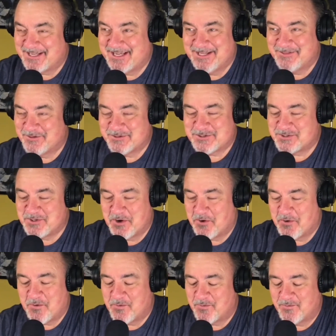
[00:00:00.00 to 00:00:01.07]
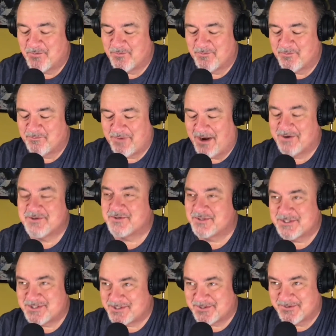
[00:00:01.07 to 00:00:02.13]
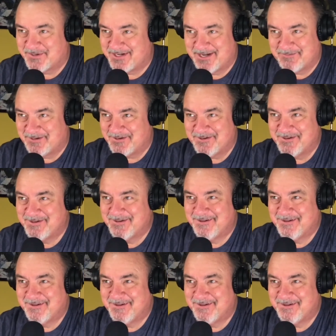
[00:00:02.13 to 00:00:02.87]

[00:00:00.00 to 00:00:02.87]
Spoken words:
there's no boundaries to it. I mean,